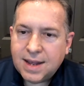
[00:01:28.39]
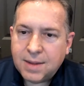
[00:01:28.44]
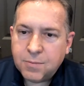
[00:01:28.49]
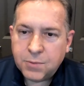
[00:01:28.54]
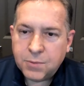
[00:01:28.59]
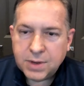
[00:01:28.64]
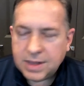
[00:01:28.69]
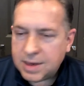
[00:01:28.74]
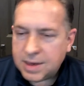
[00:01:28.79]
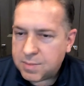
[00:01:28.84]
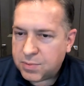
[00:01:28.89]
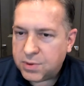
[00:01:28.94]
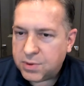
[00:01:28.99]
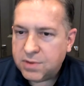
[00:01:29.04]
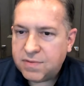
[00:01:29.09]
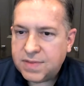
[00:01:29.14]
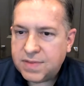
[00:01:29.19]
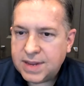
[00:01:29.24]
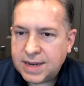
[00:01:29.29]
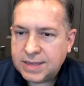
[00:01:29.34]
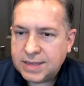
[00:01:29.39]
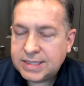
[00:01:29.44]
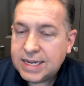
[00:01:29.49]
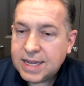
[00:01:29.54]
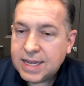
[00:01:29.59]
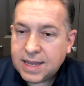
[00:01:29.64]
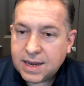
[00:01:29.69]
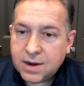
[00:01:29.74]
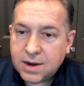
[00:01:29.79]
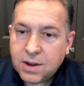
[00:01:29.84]
really improved
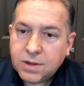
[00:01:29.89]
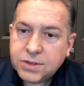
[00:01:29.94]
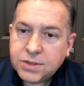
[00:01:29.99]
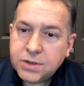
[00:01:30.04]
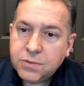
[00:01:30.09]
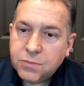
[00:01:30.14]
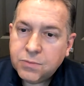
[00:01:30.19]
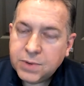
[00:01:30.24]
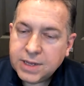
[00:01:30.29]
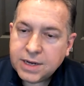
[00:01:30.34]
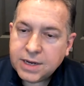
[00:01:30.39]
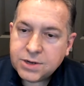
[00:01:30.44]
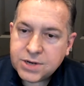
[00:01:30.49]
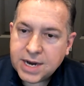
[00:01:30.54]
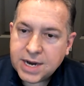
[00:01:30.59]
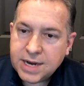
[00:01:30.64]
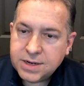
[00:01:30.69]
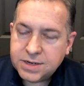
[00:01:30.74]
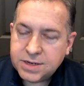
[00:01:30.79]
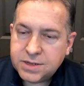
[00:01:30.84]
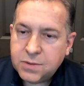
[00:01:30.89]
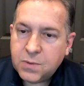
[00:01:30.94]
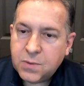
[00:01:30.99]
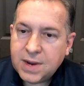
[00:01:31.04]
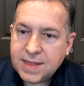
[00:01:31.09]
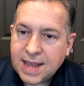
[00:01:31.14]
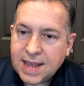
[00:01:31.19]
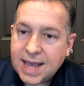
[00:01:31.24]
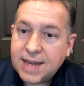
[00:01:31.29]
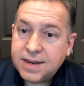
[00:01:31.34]
things. And it also really changes the
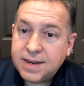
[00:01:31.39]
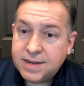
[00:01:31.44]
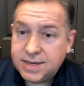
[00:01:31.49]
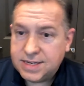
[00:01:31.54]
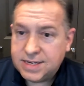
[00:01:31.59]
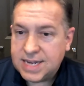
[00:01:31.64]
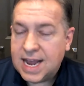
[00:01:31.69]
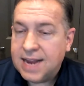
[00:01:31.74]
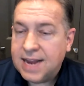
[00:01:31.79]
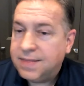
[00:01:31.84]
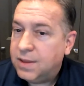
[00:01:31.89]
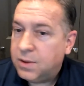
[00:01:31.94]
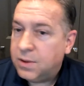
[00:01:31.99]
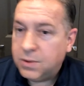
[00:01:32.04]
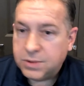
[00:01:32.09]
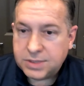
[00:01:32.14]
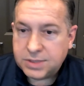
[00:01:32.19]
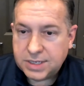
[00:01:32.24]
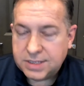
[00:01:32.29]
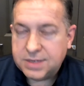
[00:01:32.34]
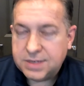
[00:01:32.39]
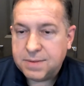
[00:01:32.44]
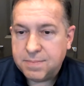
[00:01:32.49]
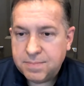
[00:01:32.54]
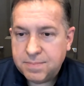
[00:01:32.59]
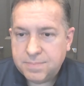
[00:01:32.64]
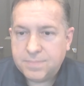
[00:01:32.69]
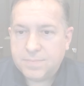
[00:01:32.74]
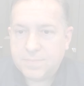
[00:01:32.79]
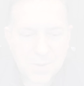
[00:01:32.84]
way they had to design the whole system.
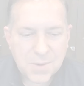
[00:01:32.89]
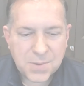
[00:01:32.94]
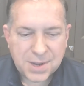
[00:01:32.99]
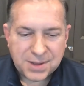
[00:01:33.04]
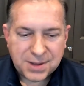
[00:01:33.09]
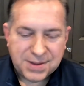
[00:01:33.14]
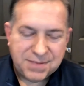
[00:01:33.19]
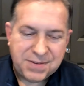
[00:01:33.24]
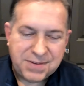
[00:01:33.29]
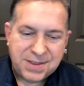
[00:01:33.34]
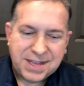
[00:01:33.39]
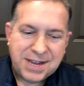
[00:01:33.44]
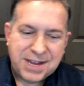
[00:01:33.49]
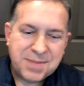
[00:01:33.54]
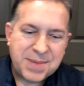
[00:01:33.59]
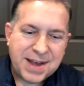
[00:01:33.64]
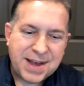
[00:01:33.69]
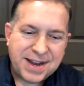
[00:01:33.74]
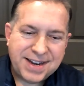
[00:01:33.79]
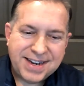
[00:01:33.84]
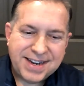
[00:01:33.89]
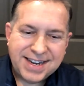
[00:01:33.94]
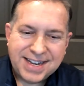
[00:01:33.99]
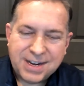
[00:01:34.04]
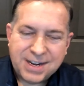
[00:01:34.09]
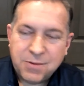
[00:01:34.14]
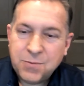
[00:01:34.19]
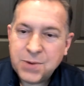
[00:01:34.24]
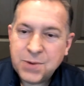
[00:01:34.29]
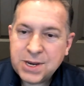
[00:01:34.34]
Well, if you think about
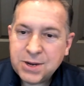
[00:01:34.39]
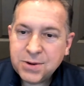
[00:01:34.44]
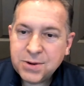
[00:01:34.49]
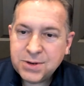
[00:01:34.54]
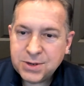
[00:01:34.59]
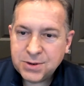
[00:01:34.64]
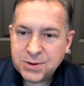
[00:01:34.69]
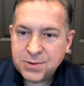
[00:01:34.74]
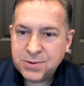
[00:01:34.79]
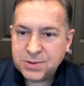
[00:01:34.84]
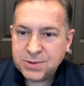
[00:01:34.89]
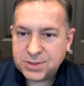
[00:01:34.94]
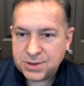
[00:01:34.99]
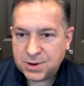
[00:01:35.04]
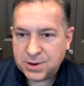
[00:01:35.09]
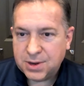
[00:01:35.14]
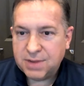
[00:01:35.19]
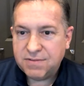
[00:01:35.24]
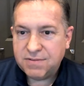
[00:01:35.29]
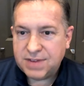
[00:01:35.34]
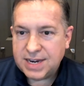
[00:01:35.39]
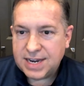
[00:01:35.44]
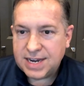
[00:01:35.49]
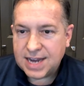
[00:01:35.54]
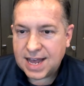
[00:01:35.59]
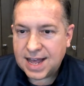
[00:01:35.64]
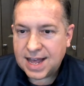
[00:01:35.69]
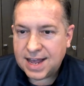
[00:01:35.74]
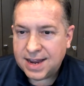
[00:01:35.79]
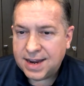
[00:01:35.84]
it, when you do start a
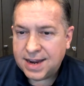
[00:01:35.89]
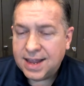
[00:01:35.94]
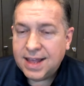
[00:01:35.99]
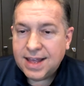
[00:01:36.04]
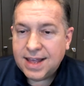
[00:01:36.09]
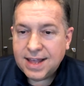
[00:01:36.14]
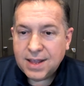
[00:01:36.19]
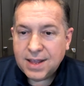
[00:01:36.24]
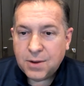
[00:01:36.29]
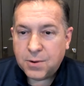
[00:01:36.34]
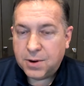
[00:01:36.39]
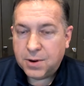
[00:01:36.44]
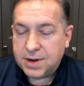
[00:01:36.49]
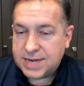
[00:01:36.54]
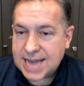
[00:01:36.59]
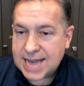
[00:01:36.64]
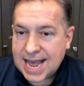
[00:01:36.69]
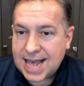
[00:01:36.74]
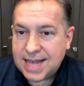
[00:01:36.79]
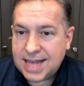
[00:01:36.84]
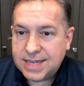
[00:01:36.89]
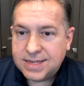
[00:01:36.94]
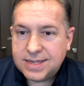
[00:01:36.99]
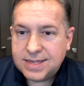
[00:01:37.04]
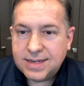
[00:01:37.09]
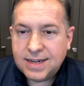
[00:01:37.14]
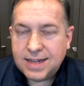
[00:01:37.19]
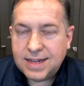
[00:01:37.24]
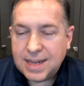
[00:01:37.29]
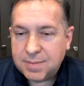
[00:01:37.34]
VDI or a
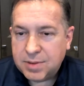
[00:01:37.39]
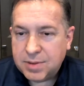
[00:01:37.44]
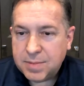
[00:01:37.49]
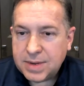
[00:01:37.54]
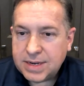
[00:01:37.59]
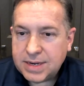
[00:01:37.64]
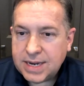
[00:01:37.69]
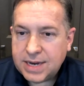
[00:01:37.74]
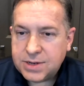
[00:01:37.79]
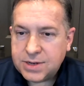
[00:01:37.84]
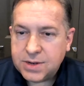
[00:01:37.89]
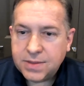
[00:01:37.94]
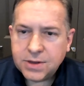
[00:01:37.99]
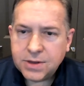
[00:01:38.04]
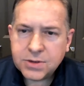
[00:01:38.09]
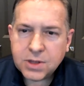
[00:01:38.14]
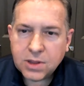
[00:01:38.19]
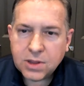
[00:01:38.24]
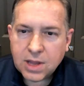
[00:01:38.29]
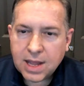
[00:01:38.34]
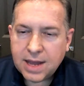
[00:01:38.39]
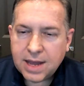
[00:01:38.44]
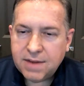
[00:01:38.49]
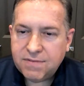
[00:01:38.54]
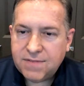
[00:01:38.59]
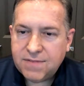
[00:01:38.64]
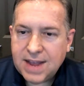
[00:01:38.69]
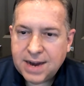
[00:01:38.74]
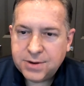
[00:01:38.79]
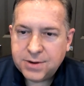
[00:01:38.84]
DaaS implementation, there's a lot
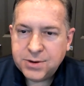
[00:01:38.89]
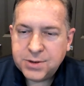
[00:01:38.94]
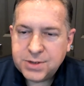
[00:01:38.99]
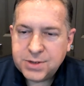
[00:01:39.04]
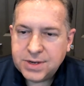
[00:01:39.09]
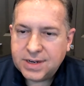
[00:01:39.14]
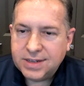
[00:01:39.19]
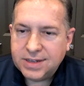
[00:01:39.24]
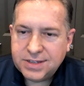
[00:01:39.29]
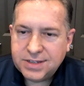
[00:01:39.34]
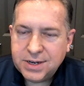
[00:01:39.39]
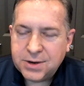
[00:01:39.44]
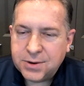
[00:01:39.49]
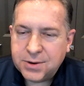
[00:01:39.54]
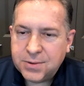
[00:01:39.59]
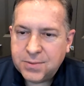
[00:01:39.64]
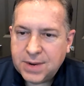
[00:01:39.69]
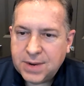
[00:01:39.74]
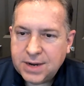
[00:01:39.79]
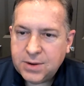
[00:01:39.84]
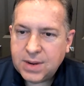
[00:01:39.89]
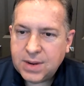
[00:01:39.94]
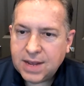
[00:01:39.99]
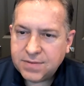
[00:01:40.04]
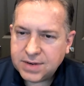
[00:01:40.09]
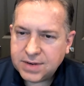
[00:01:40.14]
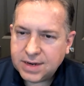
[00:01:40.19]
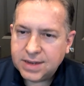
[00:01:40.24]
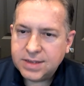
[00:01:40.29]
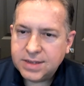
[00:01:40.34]
of factors to consider, right? You
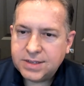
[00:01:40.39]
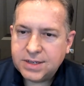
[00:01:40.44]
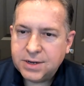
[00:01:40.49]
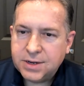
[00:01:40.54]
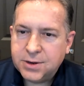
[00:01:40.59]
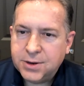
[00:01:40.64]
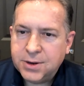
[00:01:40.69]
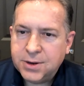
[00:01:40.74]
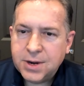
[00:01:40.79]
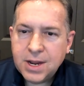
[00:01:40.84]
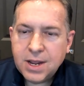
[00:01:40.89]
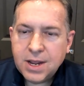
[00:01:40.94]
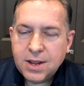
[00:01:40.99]
have to consider